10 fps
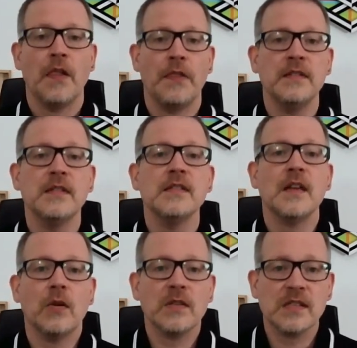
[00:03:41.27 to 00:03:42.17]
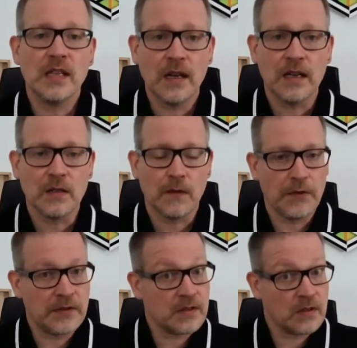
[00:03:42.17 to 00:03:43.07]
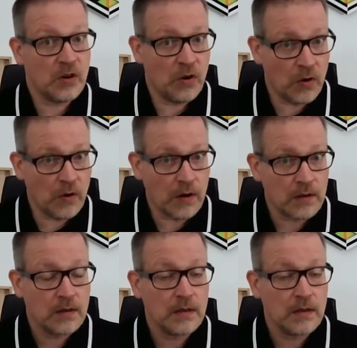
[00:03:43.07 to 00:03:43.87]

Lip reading: this is outside of this core